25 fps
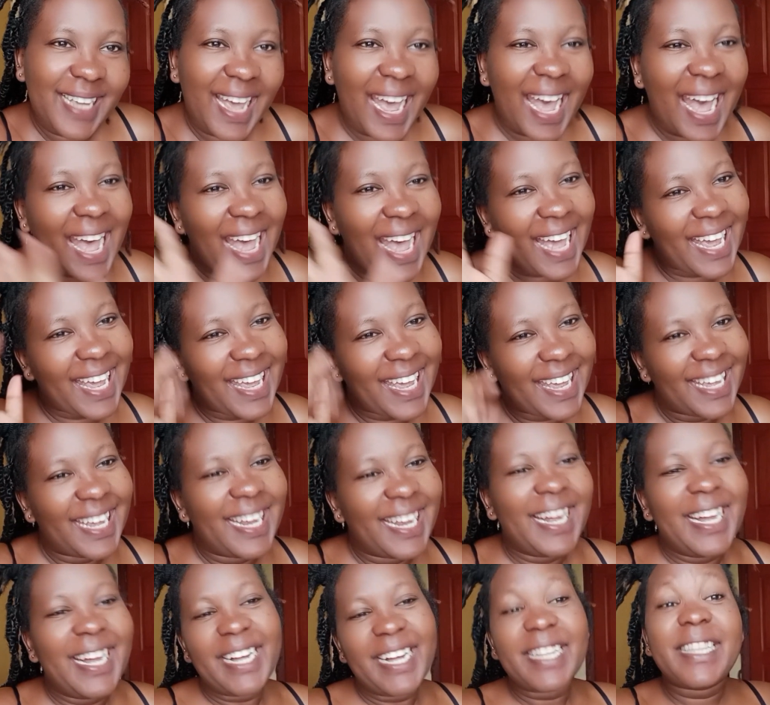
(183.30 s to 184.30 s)
Hi,
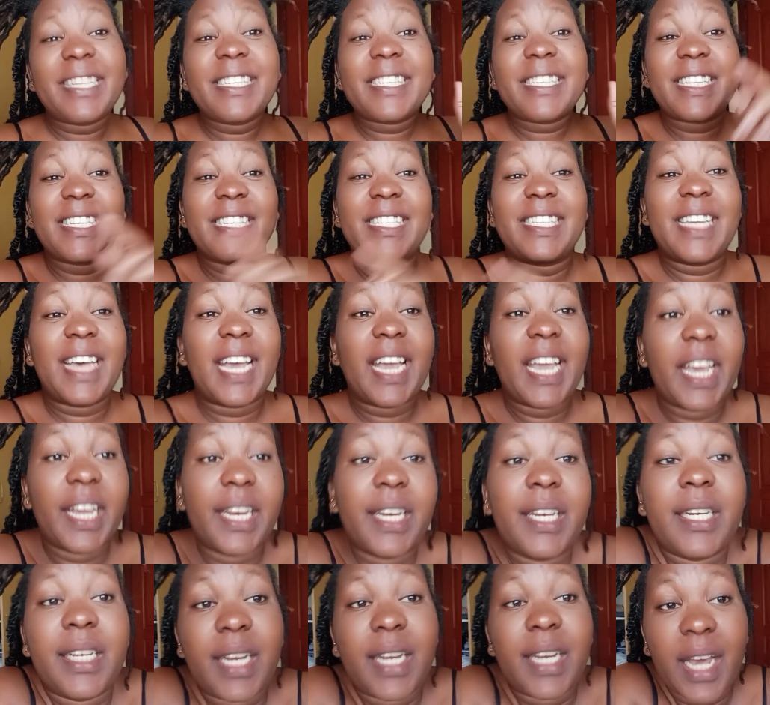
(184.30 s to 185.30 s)
this is the
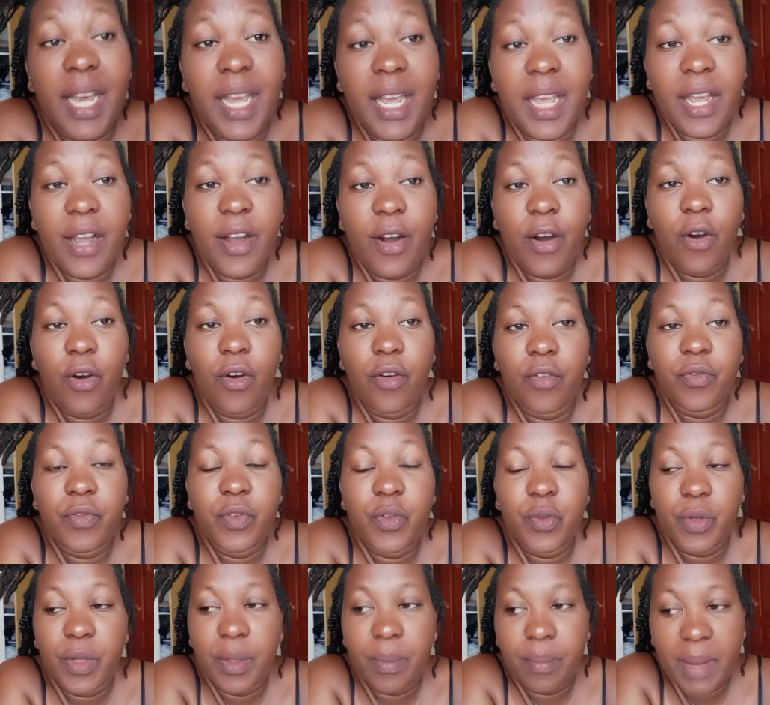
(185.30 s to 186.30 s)
second day of
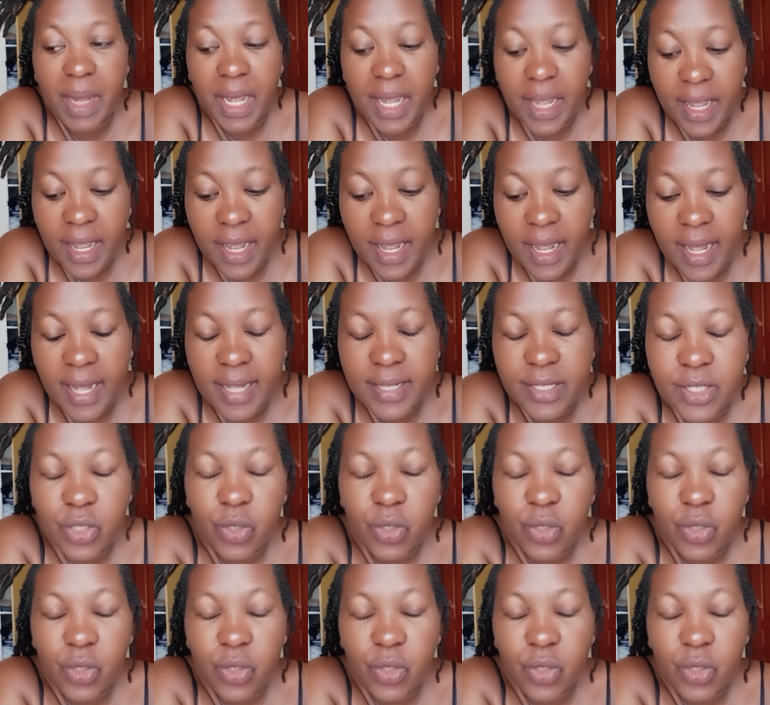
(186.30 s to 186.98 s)
doing my hair.